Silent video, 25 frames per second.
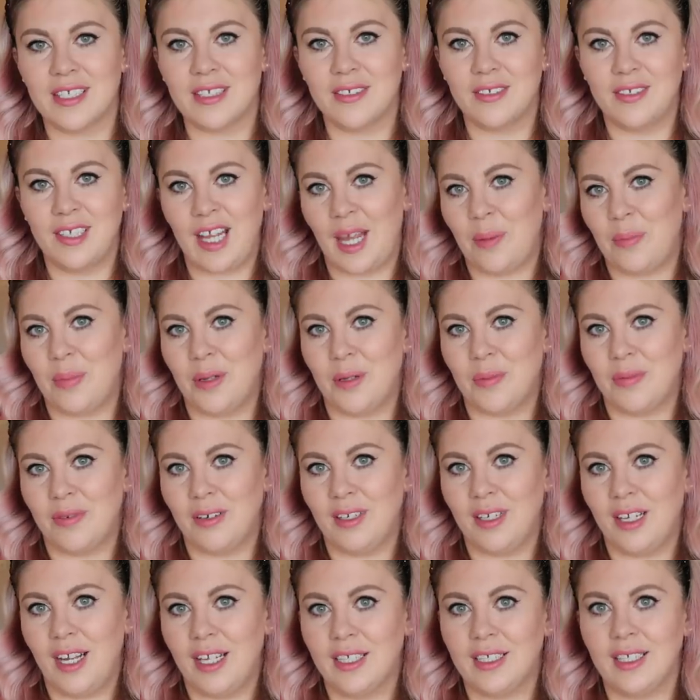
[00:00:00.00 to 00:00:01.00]
little leopard
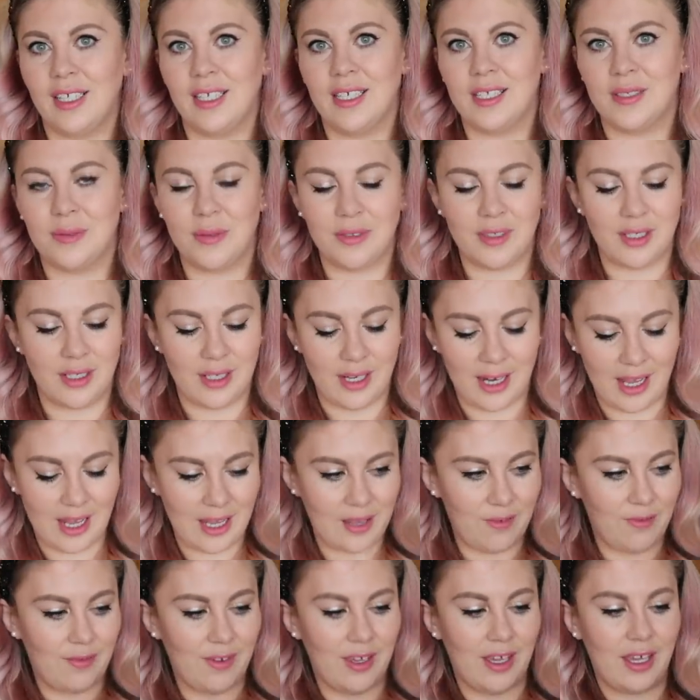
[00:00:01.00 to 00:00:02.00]
print leggings with the
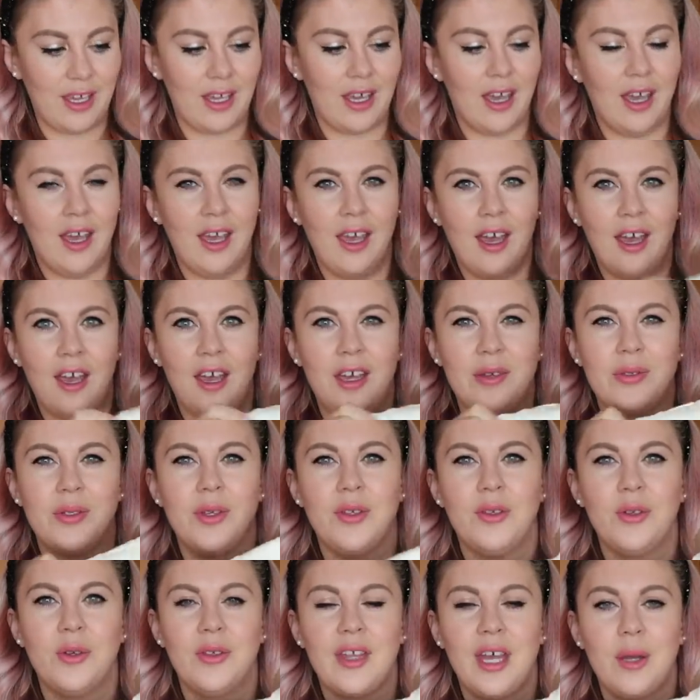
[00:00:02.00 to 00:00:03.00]
navy, uh,
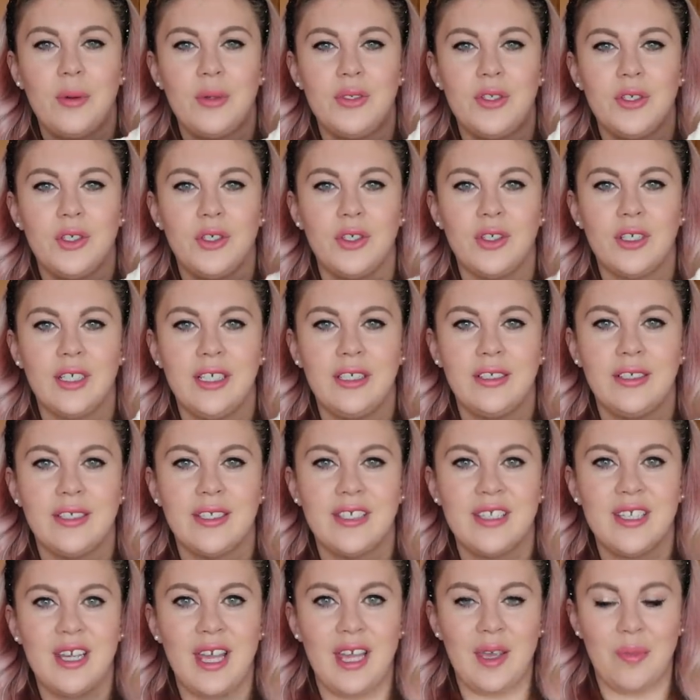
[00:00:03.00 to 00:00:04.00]
so I thought that was a good little
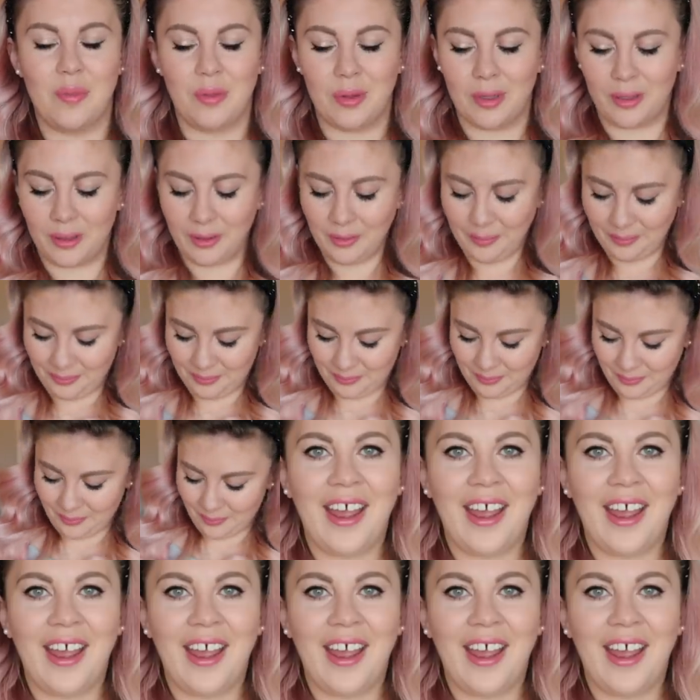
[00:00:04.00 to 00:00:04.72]
staple.